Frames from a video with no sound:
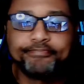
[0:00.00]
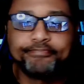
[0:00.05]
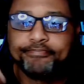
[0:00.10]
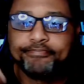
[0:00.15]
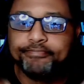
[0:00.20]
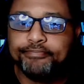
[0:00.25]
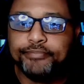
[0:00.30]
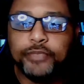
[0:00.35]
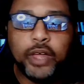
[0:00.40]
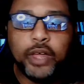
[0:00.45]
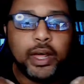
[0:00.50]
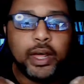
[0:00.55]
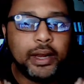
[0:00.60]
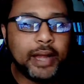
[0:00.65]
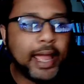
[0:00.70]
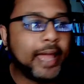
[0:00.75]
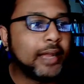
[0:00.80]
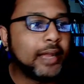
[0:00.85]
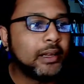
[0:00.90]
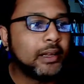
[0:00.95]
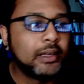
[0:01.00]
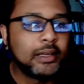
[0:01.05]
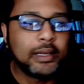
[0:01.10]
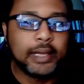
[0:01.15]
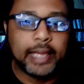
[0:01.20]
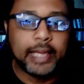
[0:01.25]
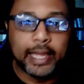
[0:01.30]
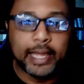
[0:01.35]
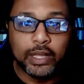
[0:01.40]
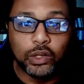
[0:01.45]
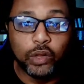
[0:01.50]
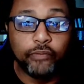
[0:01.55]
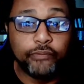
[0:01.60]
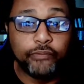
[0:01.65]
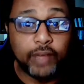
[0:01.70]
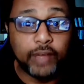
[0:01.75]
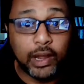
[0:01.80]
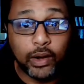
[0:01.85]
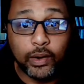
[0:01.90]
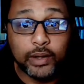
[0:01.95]
None of that. It looked
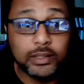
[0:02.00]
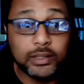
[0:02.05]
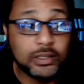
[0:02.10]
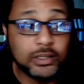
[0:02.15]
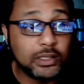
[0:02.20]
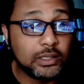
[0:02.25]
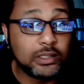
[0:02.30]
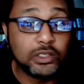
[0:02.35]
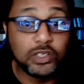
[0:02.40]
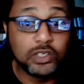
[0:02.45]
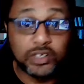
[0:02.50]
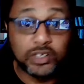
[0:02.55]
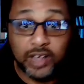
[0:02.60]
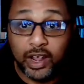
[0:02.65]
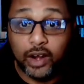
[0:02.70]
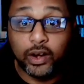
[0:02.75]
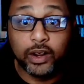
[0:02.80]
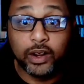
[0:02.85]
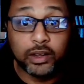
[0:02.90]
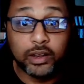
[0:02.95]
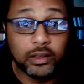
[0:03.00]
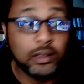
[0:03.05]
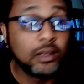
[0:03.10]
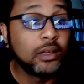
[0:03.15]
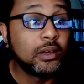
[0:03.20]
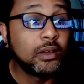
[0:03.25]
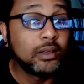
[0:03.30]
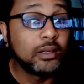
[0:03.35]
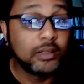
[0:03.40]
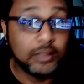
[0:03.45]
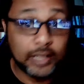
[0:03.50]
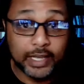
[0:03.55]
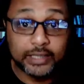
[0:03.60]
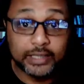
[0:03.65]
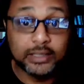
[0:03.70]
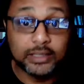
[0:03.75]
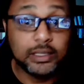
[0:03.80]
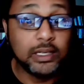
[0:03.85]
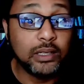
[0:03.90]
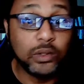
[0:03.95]
very just generic
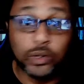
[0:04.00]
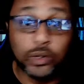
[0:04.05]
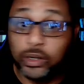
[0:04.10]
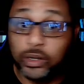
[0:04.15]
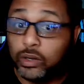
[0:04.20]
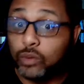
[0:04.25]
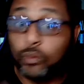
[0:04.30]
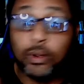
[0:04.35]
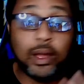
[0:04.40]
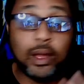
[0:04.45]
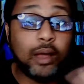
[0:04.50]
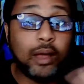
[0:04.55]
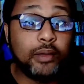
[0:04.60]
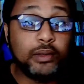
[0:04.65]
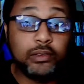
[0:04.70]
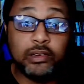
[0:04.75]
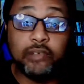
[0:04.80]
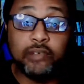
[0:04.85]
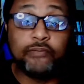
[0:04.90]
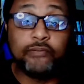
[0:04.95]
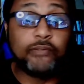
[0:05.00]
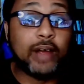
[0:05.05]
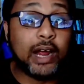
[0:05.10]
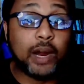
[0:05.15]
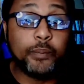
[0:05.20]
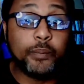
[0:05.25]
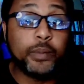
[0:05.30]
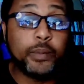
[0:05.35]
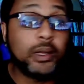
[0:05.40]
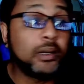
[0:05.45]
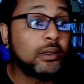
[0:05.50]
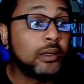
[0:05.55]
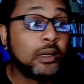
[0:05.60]
Destiny, looking around the environment.